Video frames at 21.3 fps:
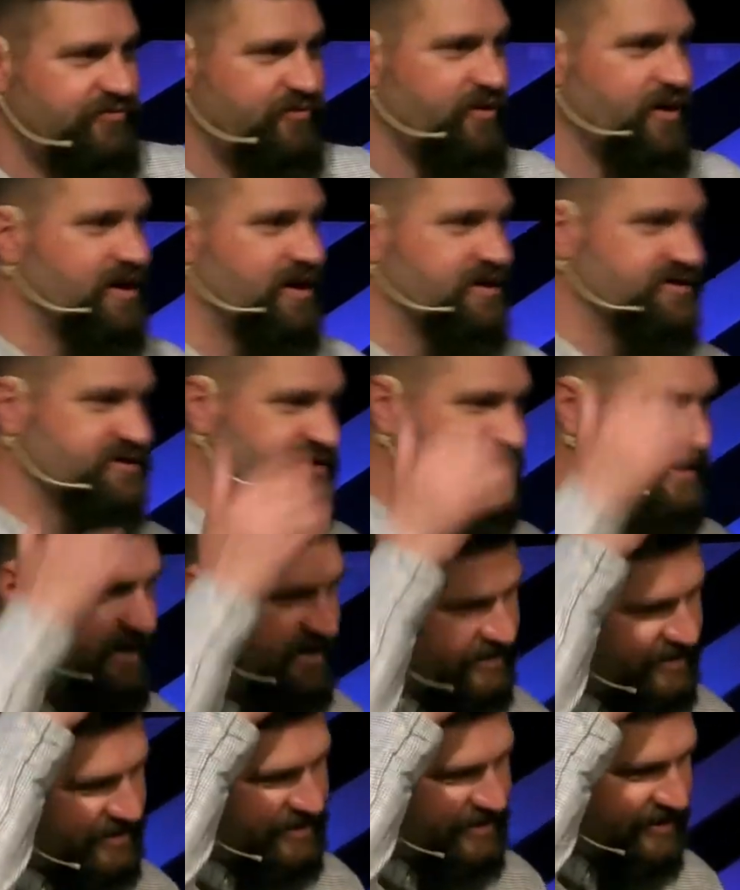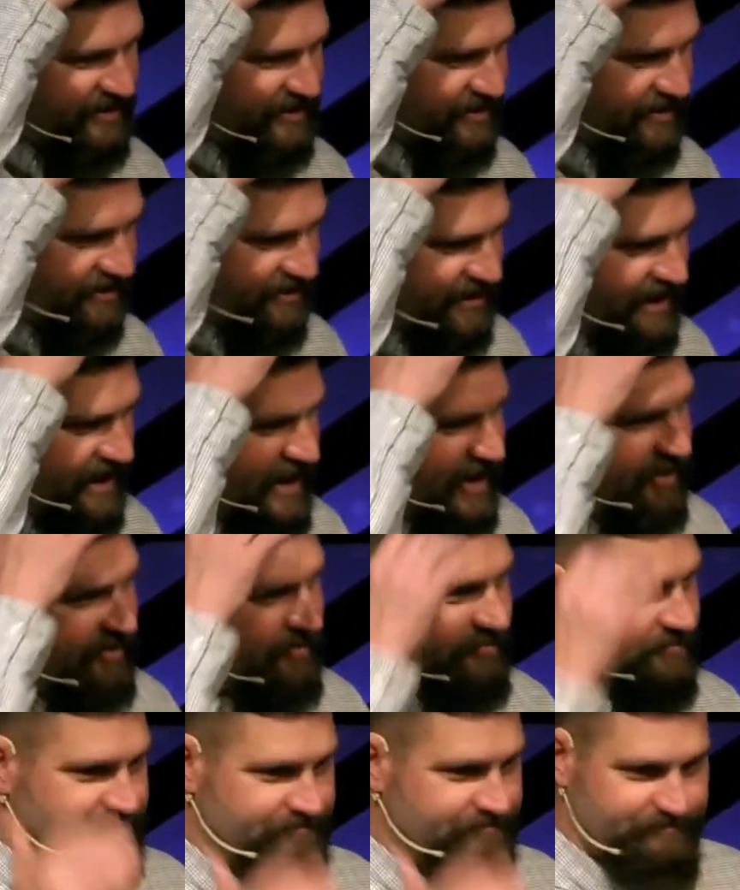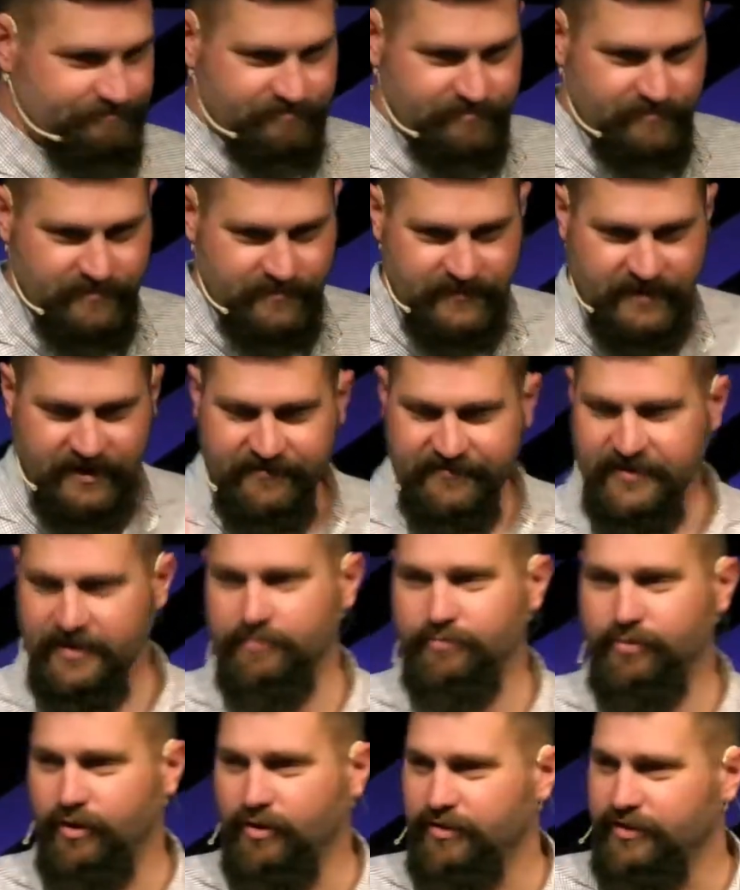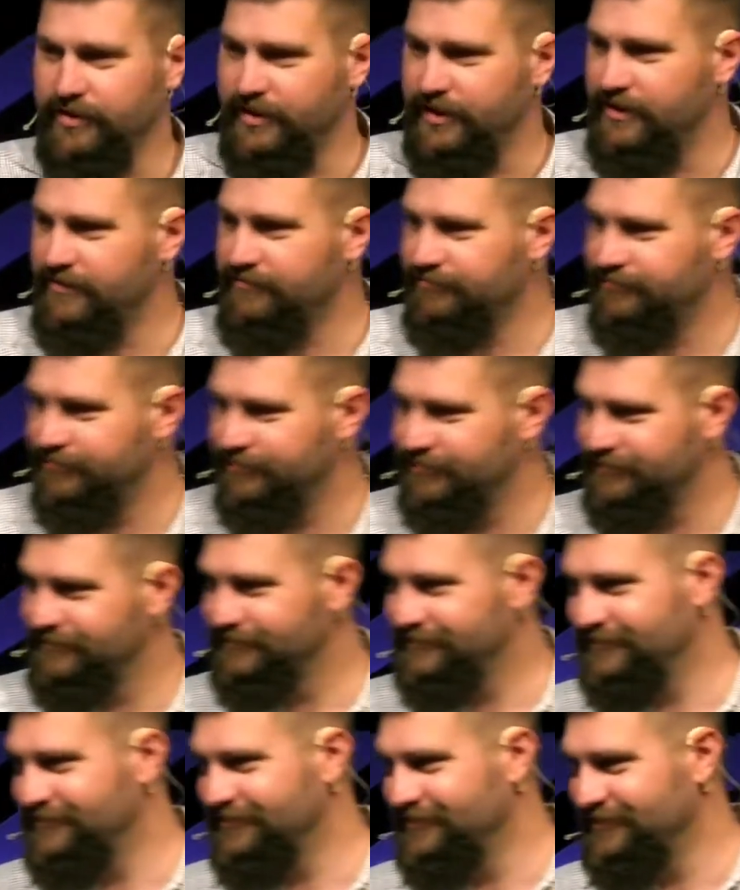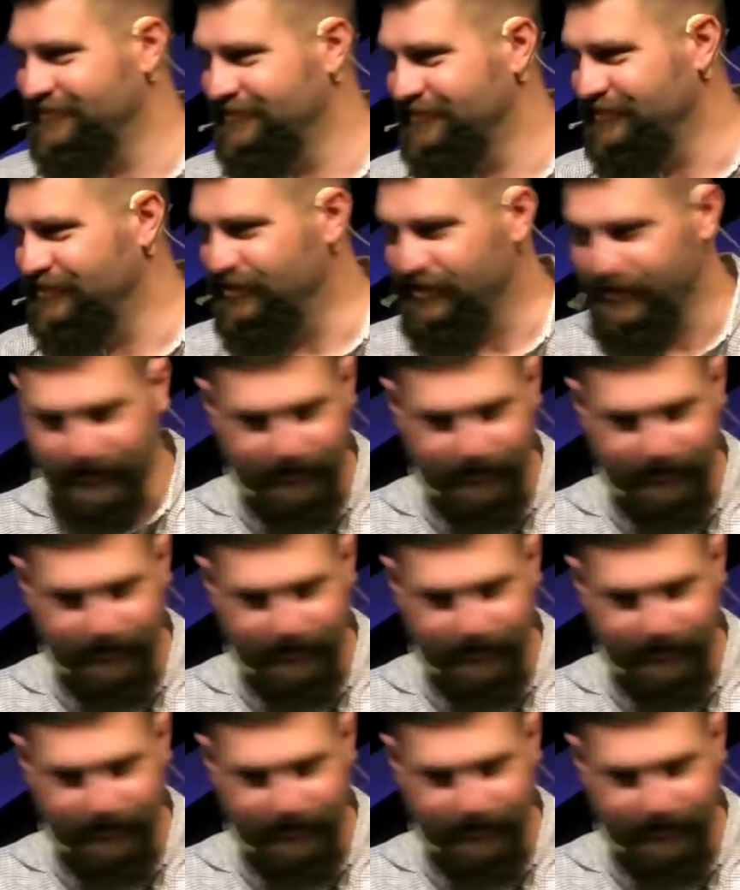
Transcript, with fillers: for our sin. Now, if you're bold enough, you